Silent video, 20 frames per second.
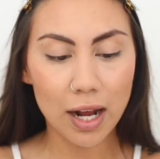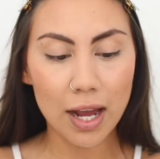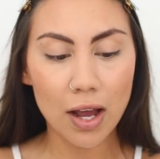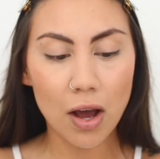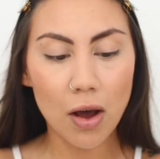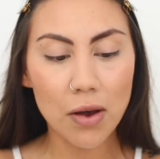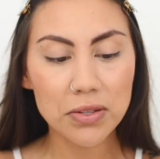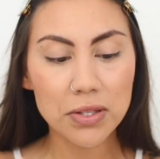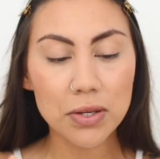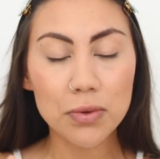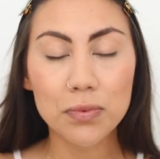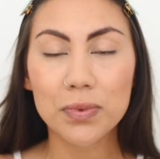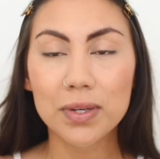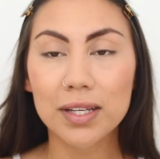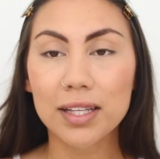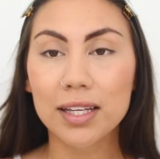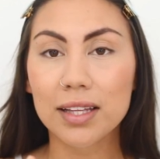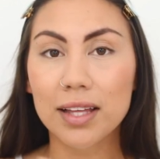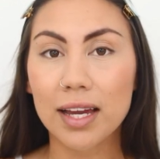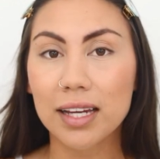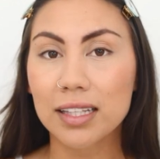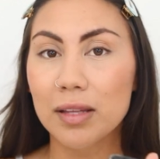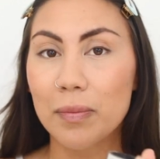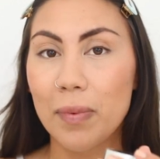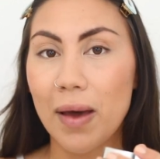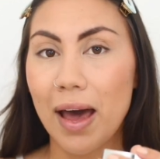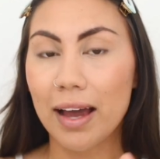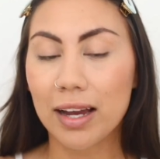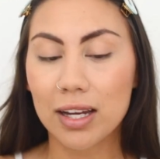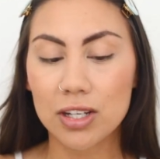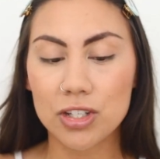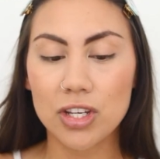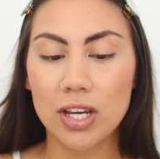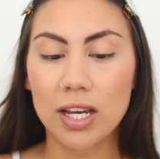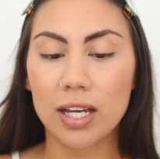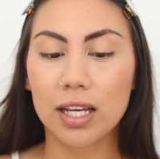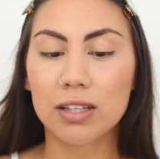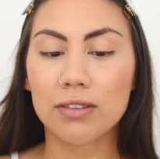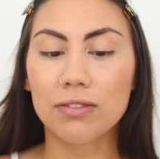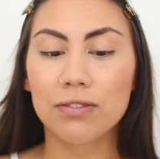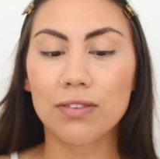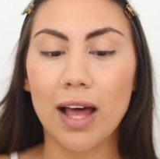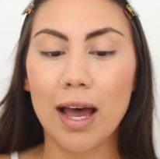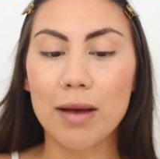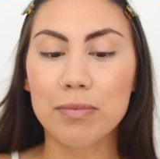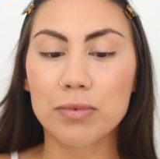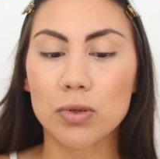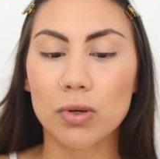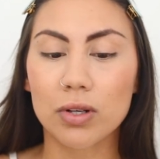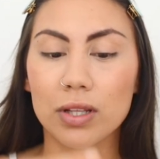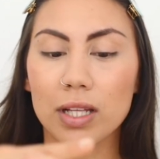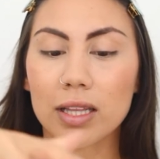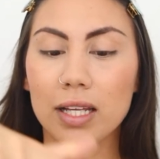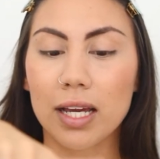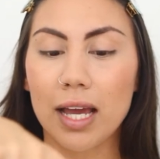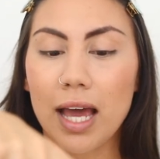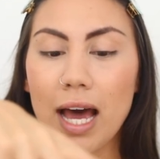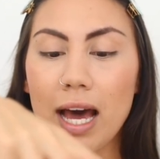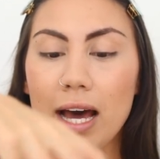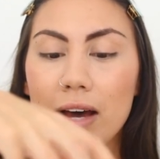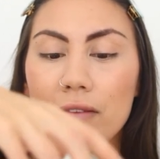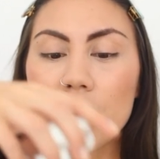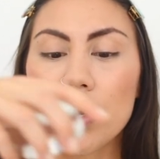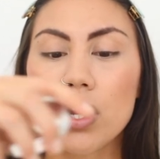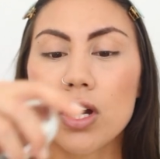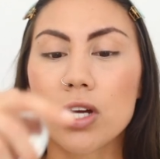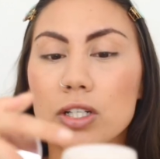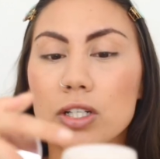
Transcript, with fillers: I also really like the packaging and the flap door that they have